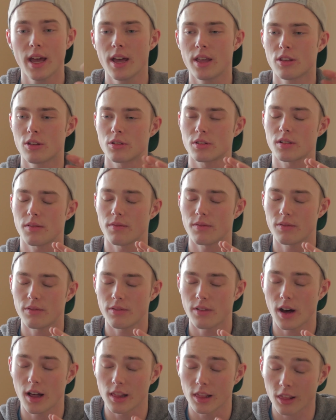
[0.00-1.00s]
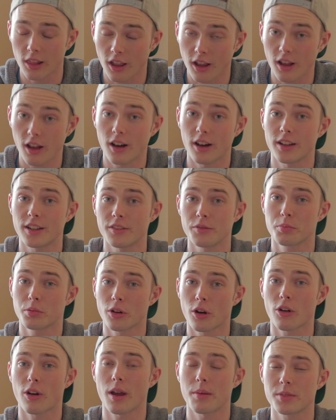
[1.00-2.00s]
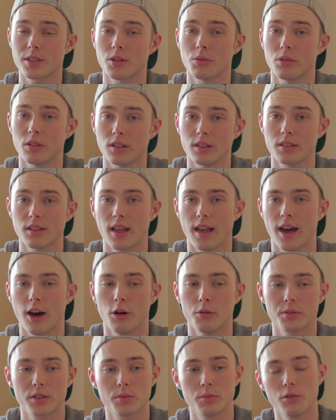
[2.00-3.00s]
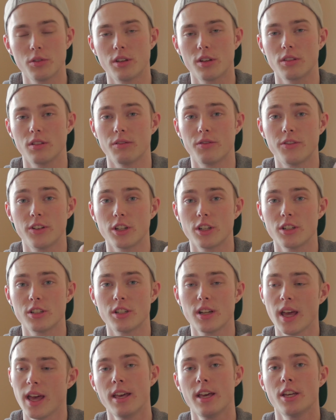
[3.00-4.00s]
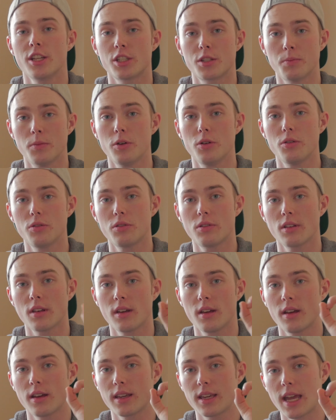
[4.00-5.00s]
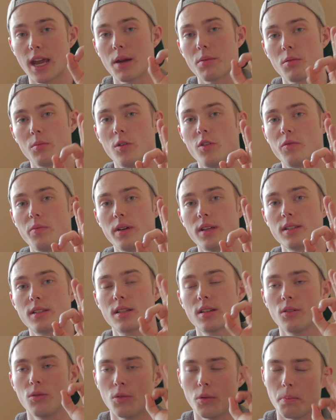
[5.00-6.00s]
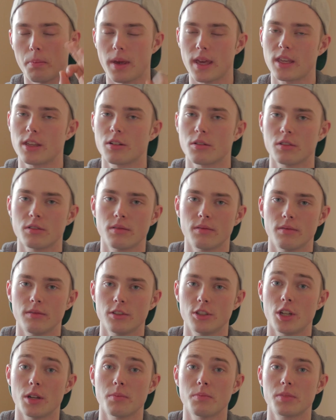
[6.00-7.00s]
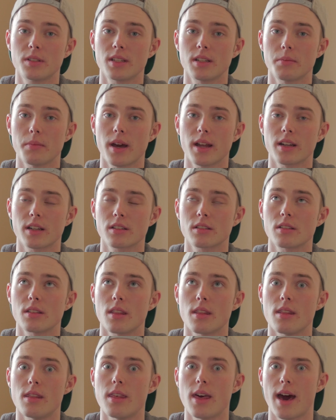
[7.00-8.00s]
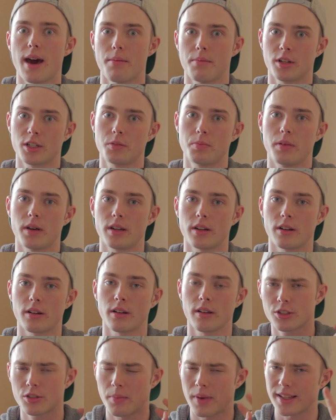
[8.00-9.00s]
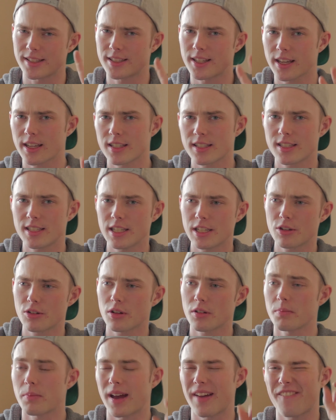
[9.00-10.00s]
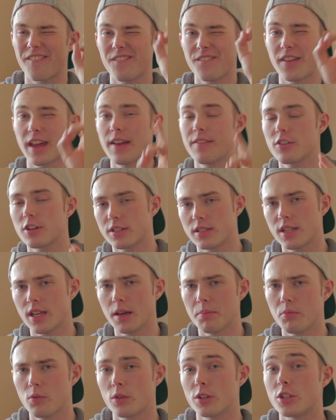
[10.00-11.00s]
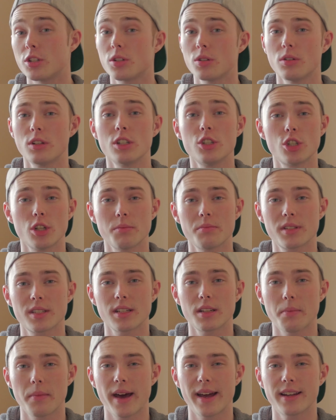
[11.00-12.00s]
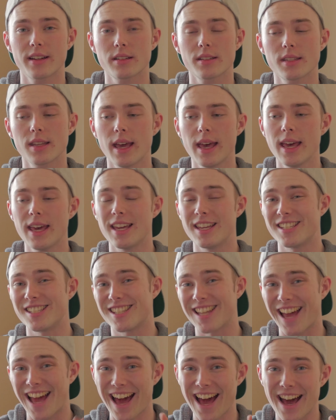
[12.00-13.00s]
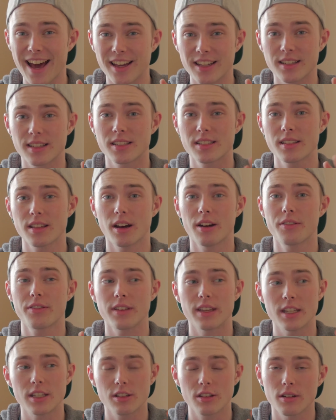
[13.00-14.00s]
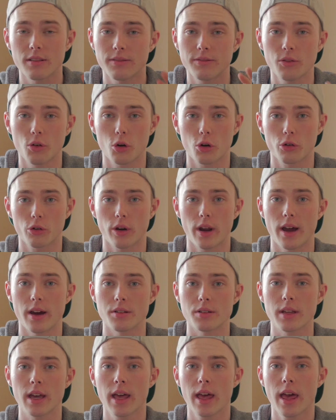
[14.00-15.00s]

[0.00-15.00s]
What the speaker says: There's a lot of programs that will help smooth out the footage. Smooth camera movement will make your gym cinematics that much better. So my second secret, my favorite tip when shooting gym cinematics is to add stuff into the foreground.